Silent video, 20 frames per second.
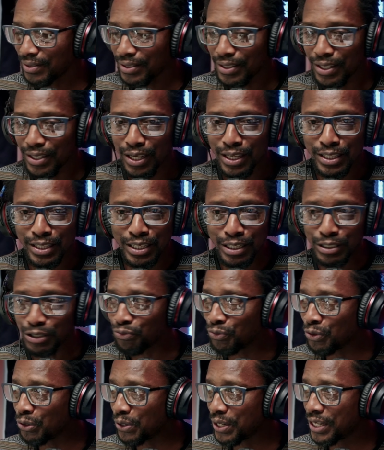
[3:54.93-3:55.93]
This
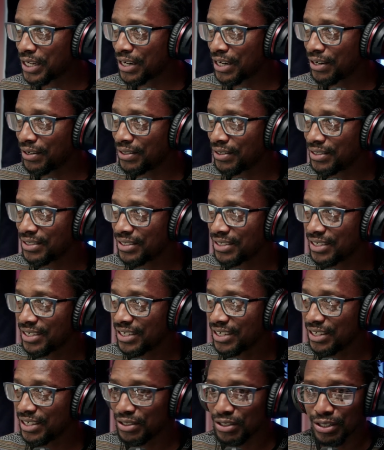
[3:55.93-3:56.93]
rule here
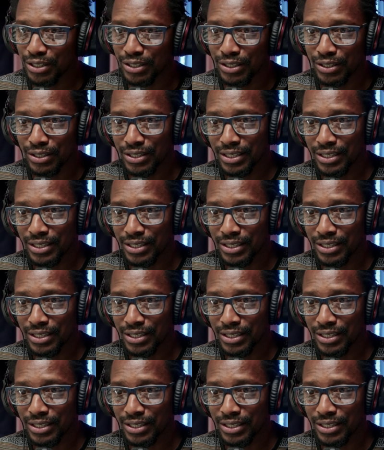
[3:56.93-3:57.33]
in the